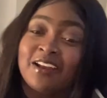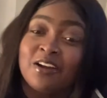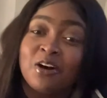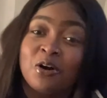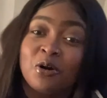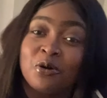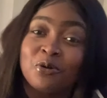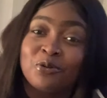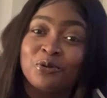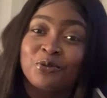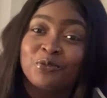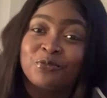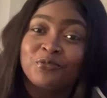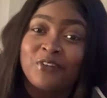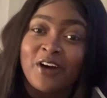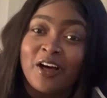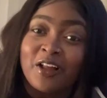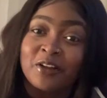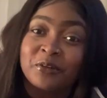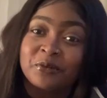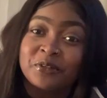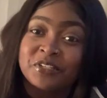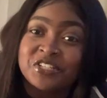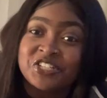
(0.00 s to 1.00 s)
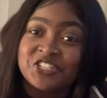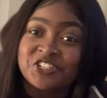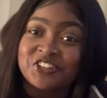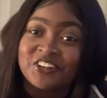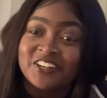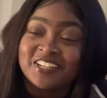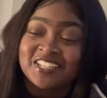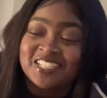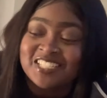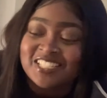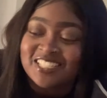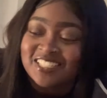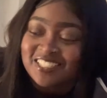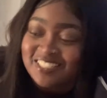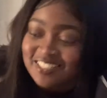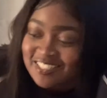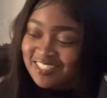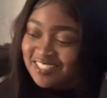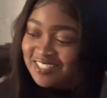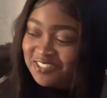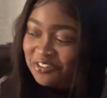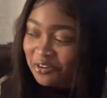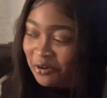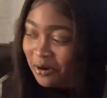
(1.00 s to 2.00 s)
don't follow instructions,
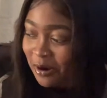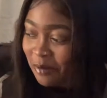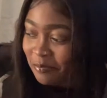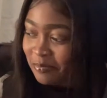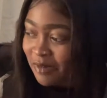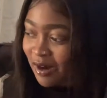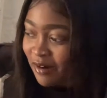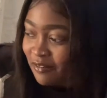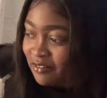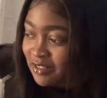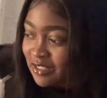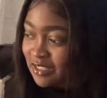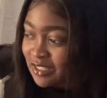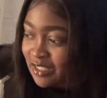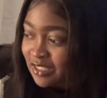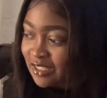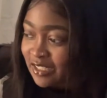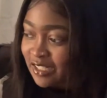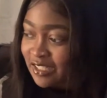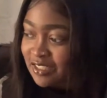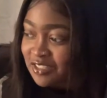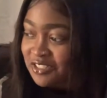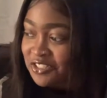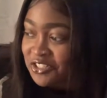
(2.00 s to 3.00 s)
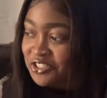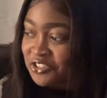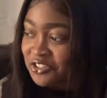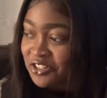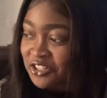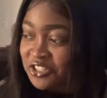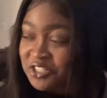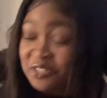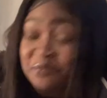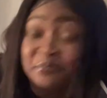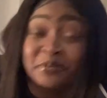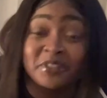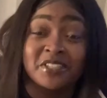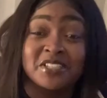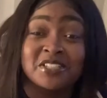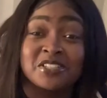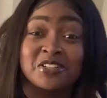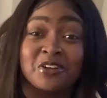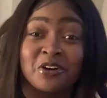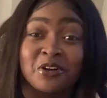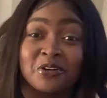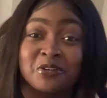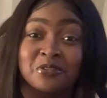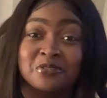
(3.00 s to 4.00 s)
so I'm not really looking at the instruction book,
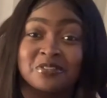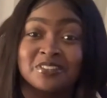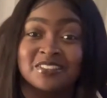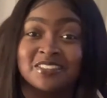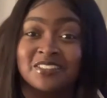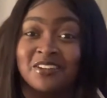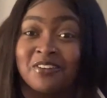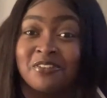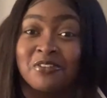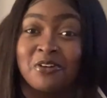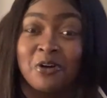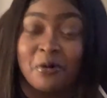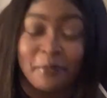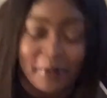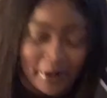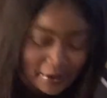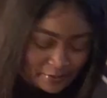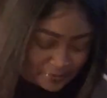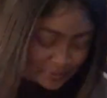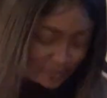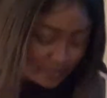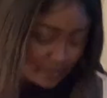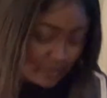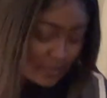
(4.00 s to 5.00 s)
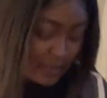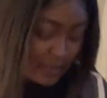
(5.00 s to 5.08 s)
so don't go by me.